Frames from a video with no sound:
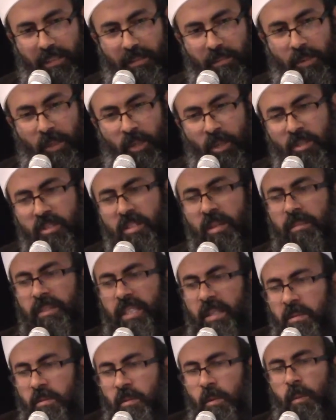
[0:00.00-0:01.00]
Because
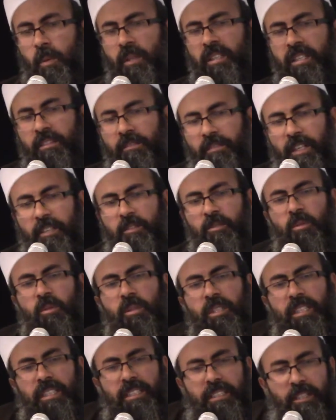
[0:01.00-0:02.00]
sometimes people invite
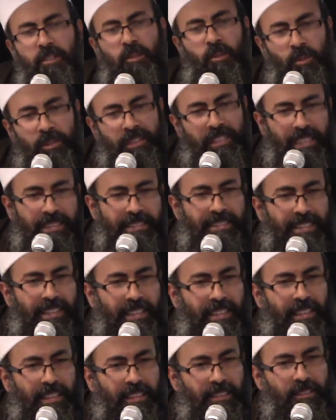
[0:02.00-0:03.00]
only their own
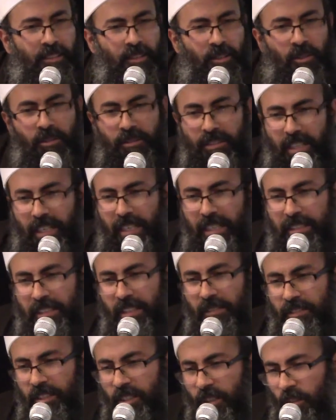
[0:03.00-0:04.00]
country, their own
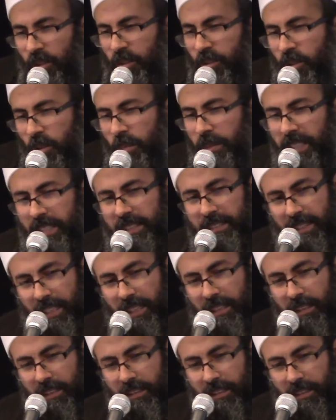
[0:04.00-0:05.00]
relative, their own
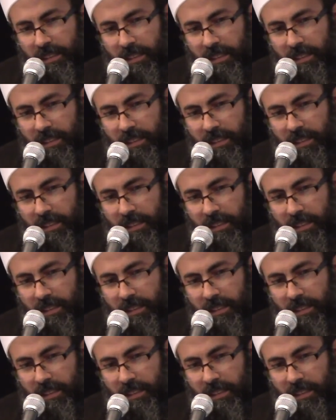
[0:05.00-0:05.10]
community.